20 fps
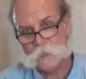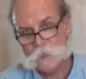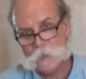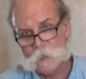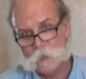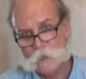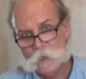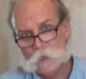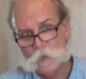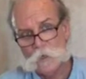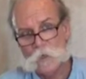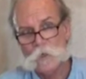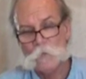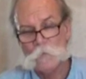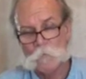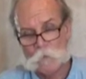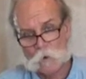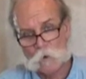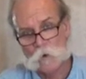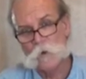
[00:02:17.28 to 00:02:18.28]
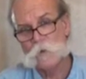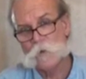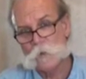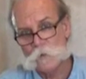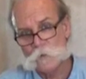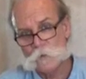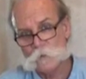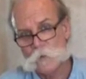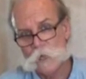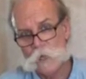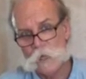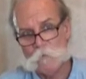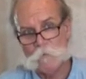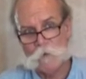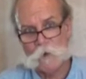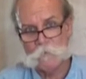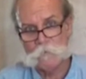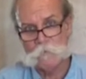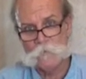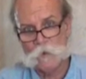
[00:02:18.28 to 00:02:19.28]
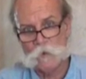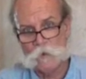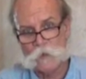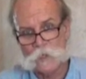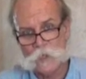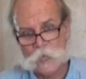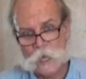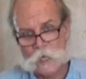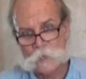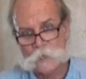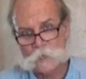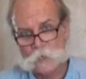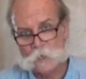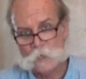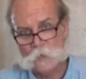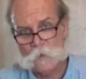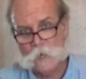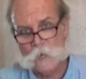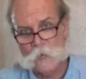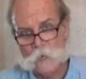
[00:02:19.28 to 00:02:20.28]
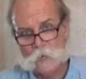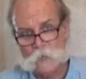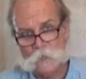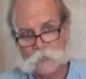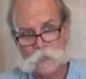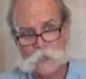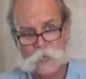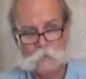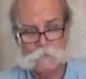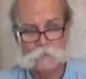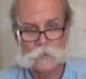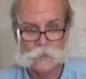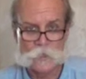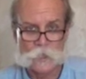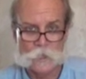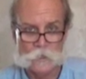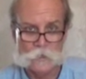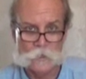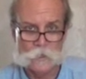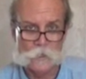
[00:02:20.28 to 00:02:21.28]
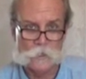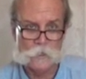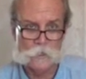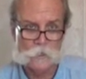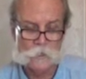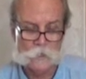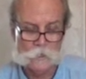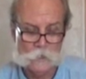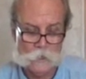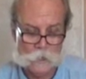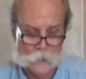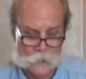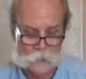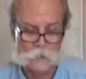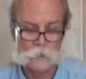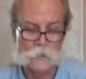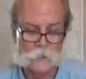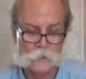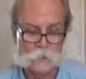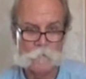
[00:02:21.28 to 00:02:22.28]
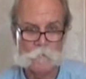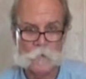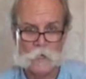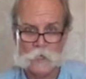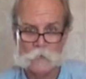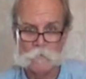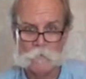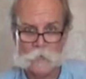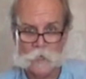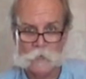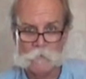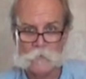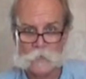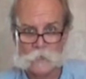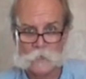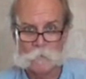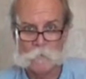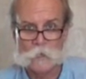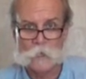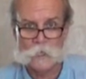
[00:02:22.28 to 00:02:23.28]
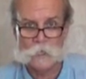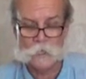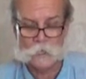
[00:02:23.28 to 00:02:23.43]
that more than 3 of our floor jacks under the house have sunk into the mud whenever it's muddy